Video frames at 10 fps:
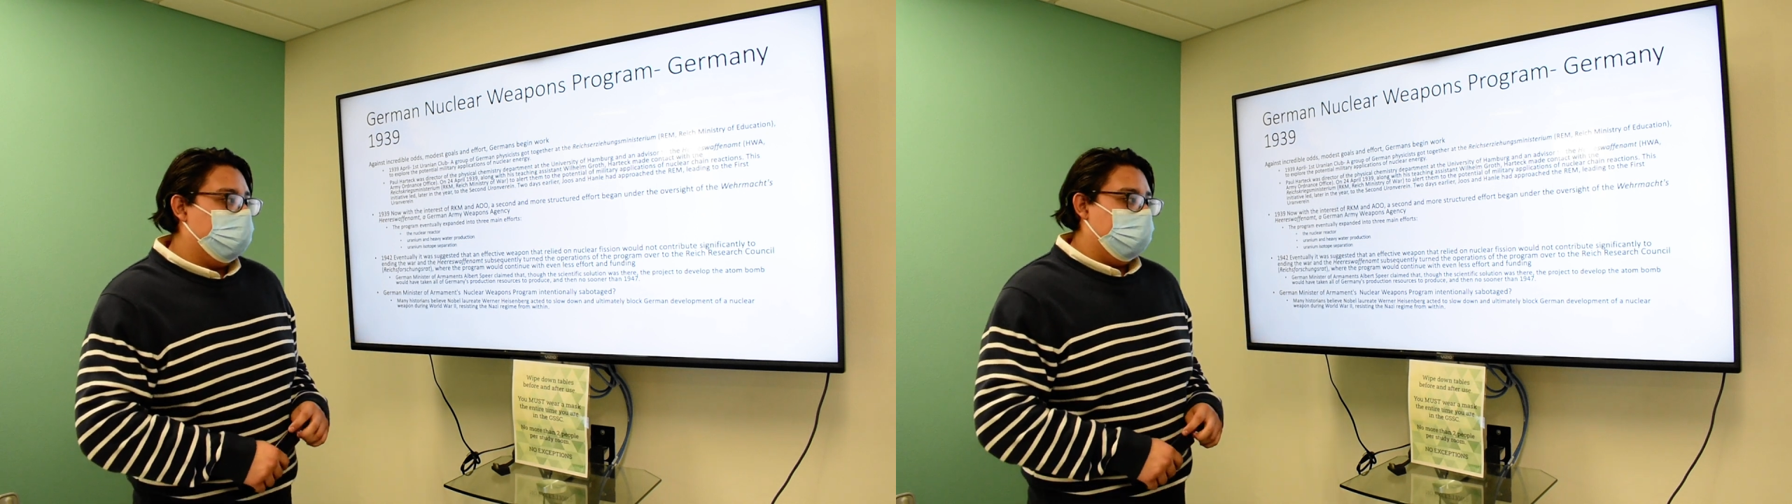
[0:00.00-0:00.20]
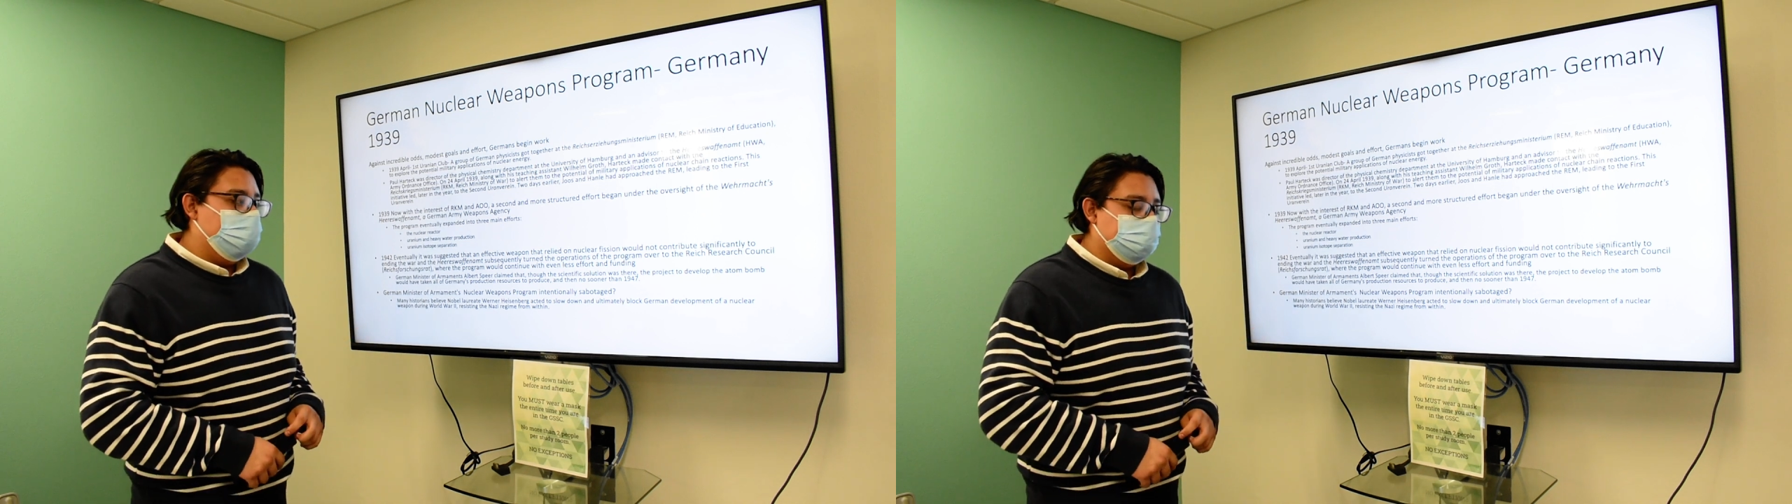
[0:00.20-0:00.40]

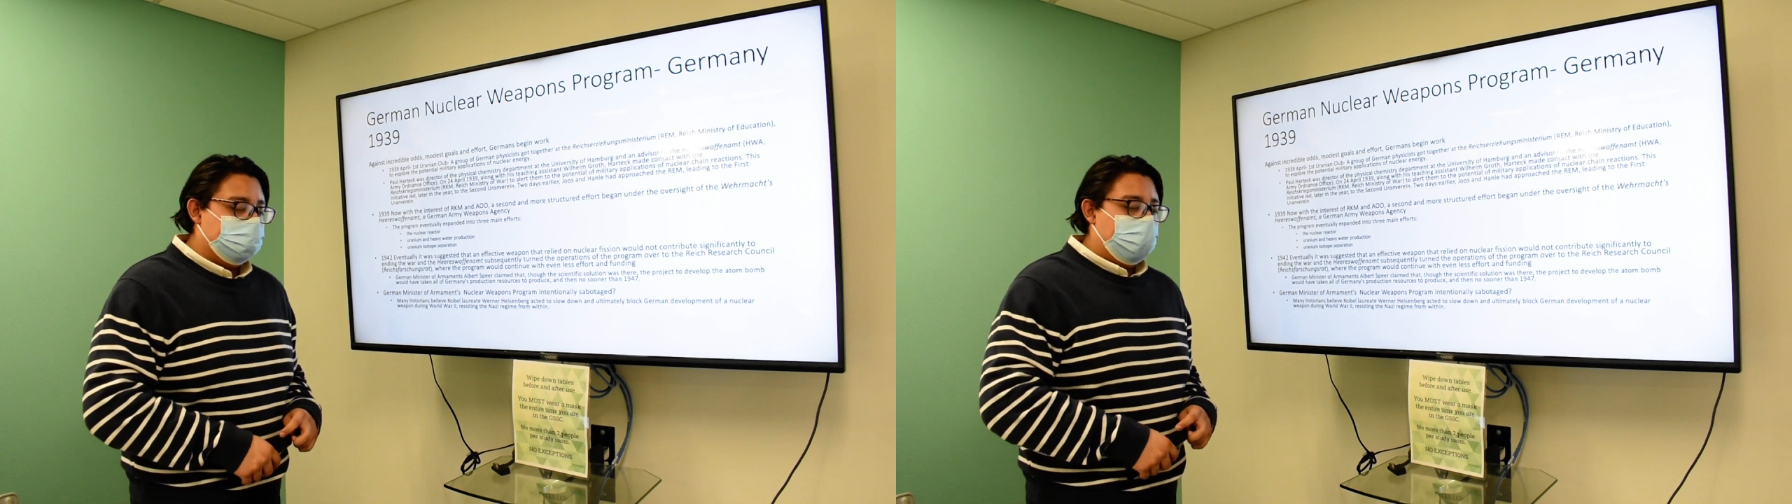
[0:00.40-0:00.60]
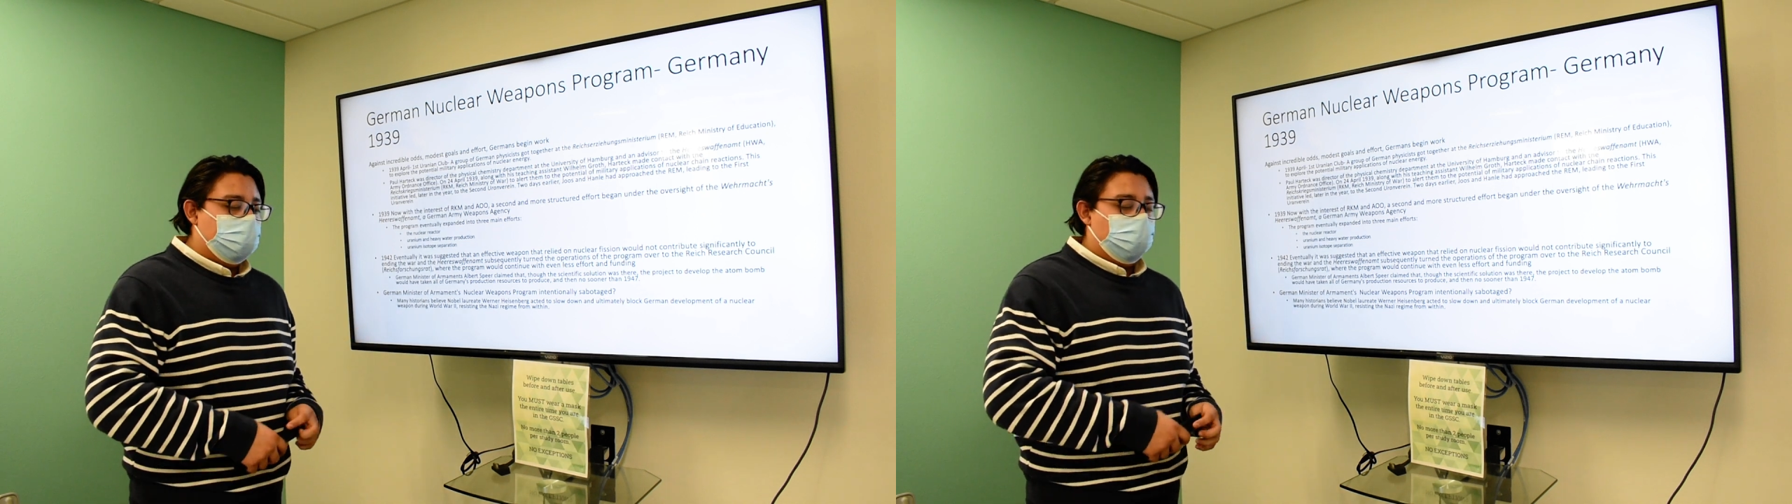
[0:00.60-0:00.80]
because
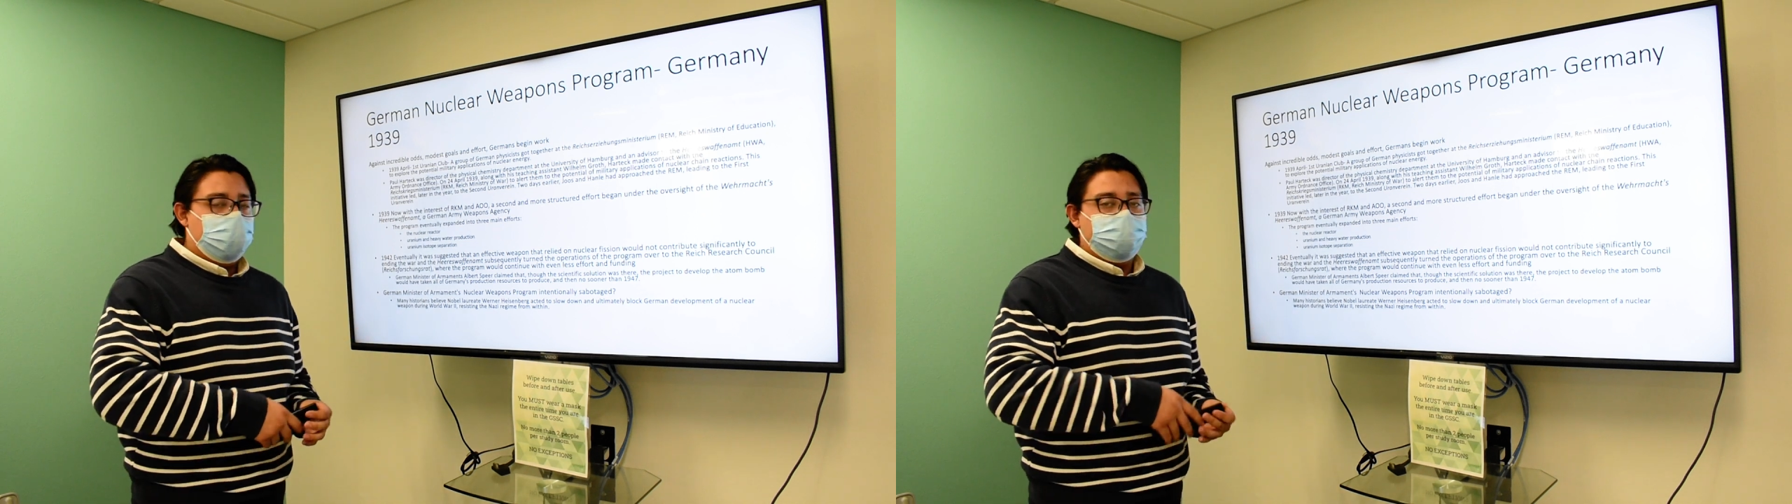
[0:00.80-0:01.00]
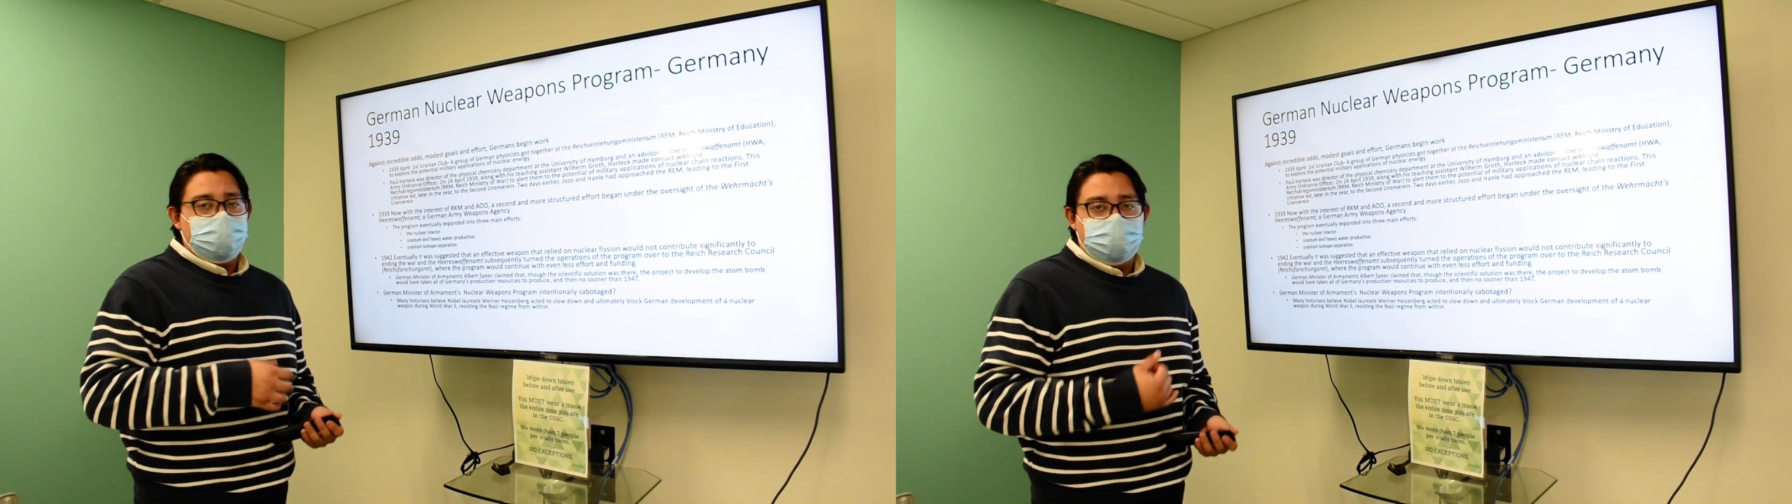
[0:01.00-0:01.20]
they don't
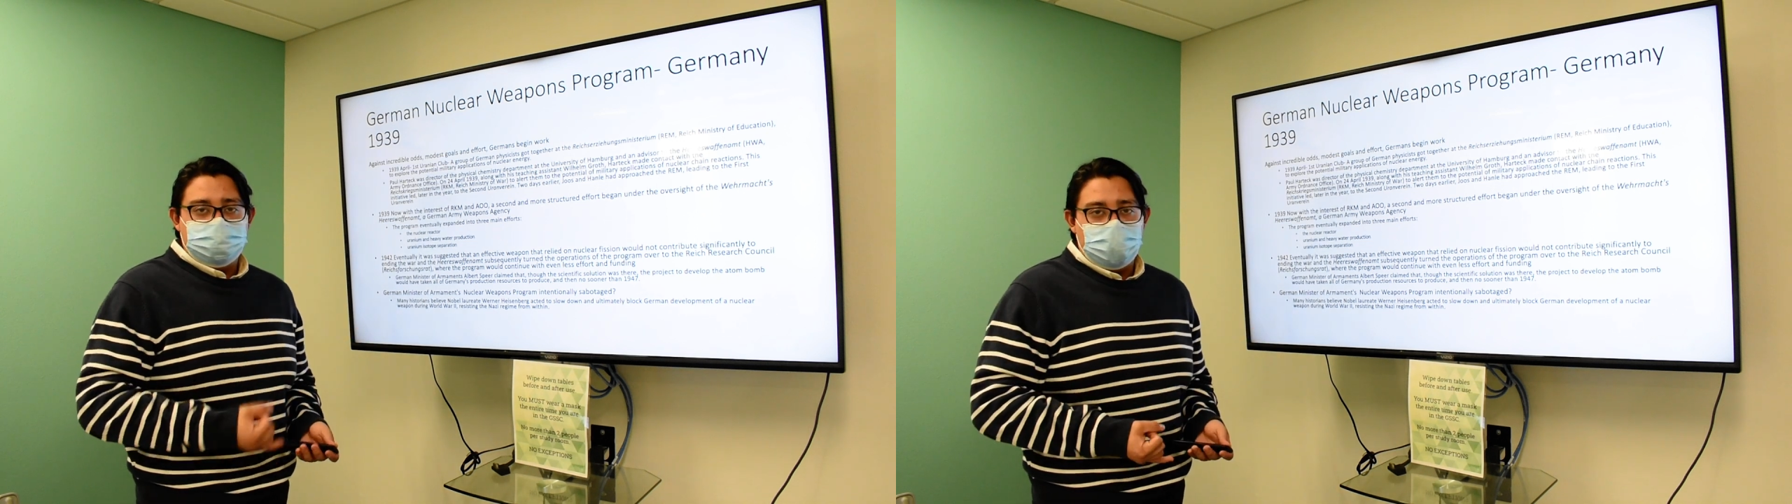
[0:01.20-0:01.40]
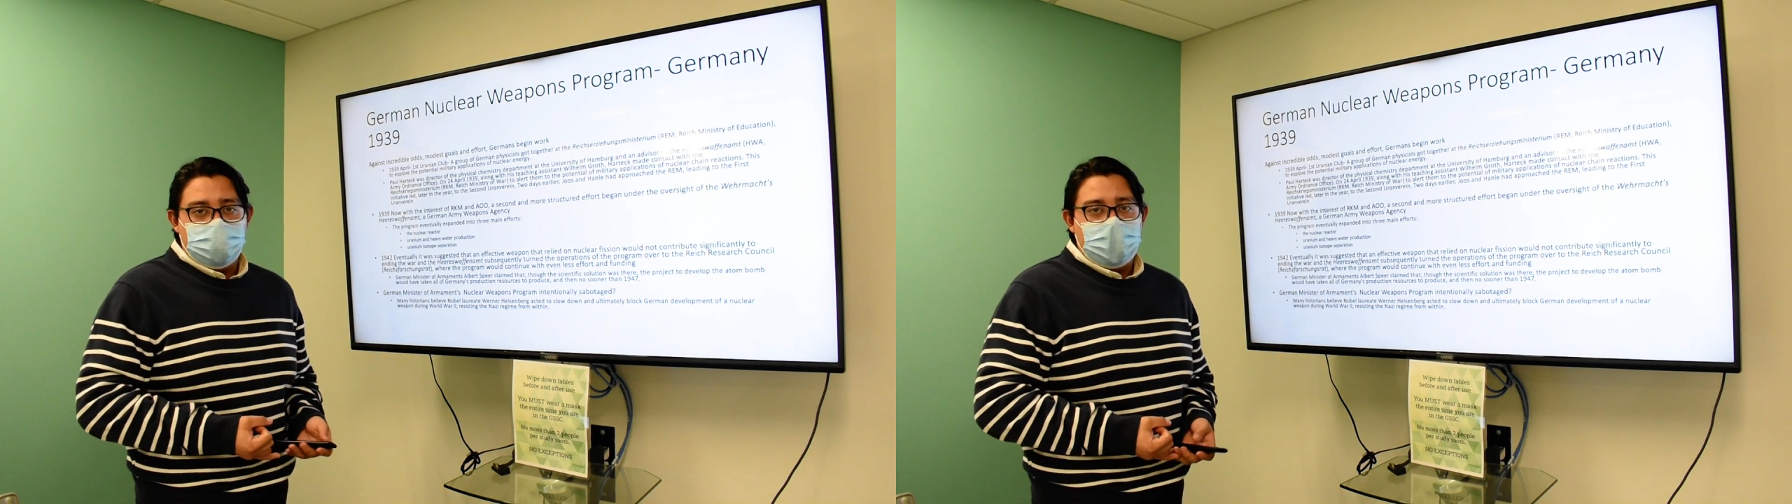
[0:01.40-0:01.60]
have
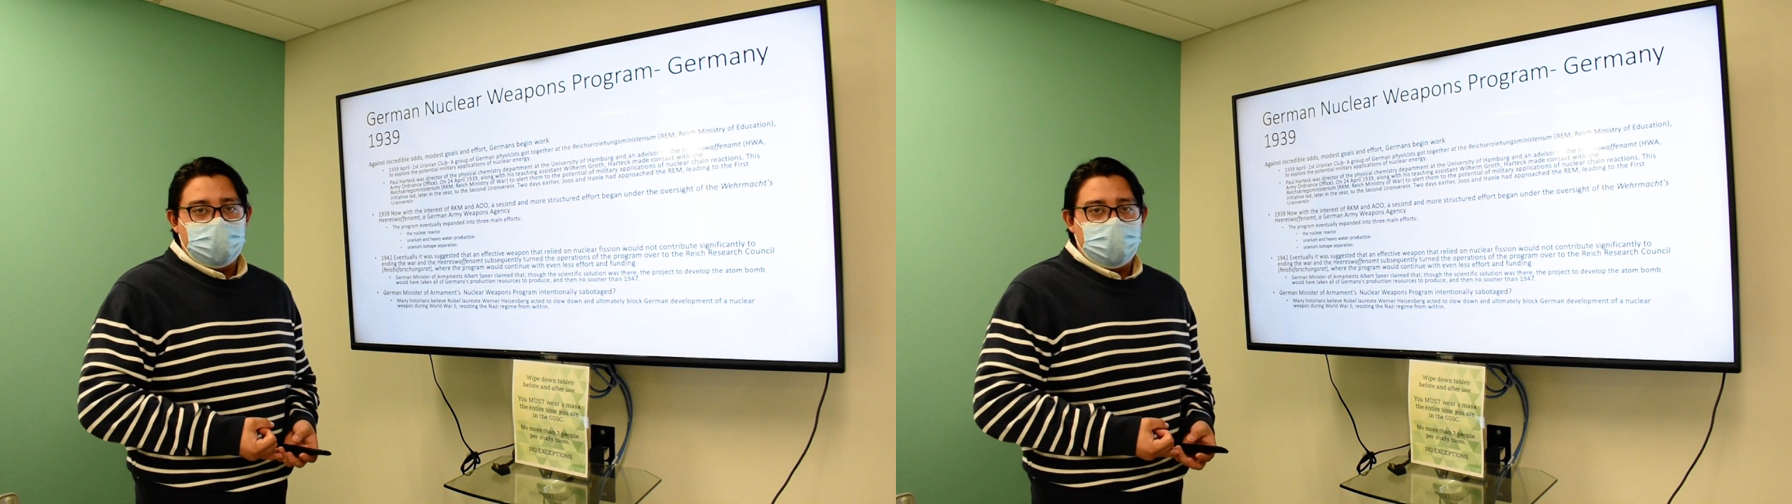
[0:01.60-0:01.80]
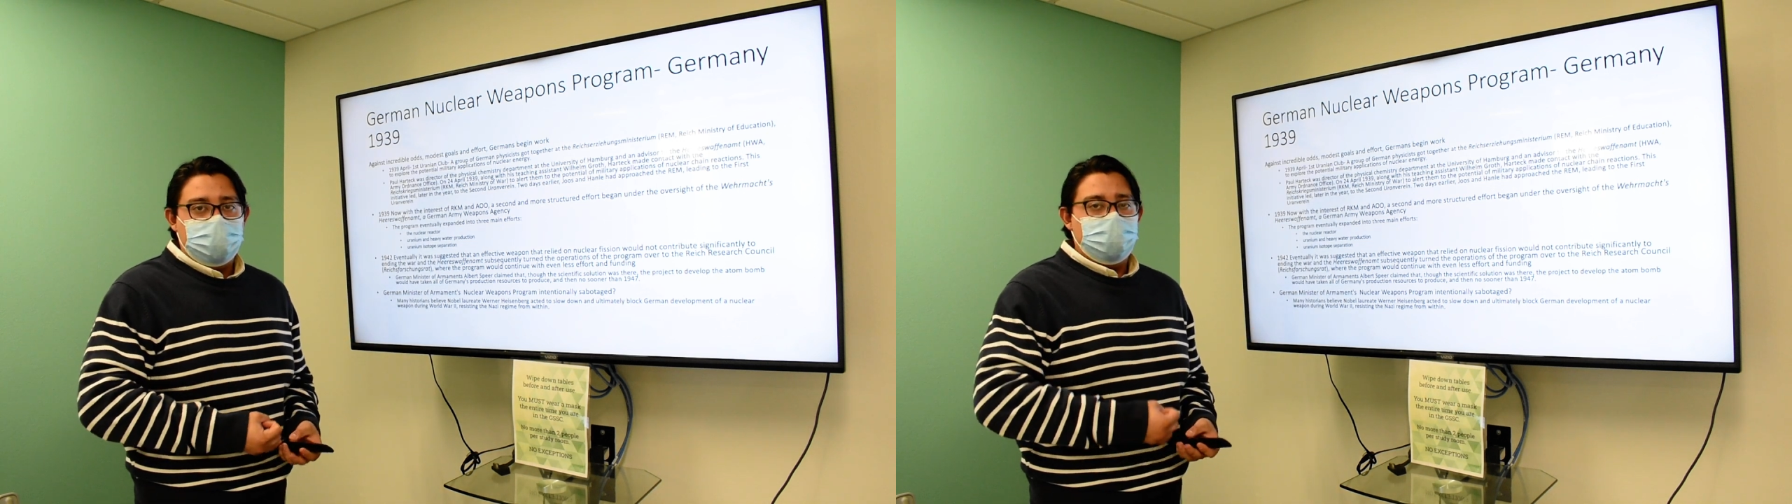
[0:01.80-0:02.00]
military
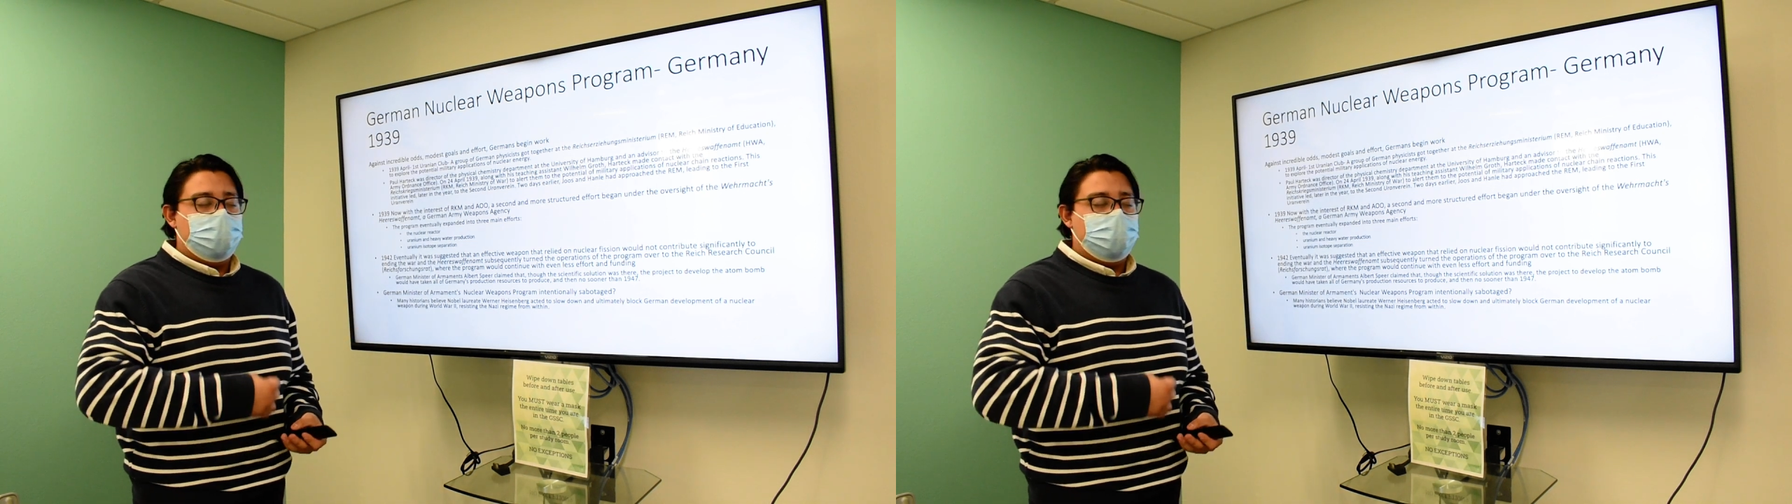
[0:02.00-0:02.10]
backing,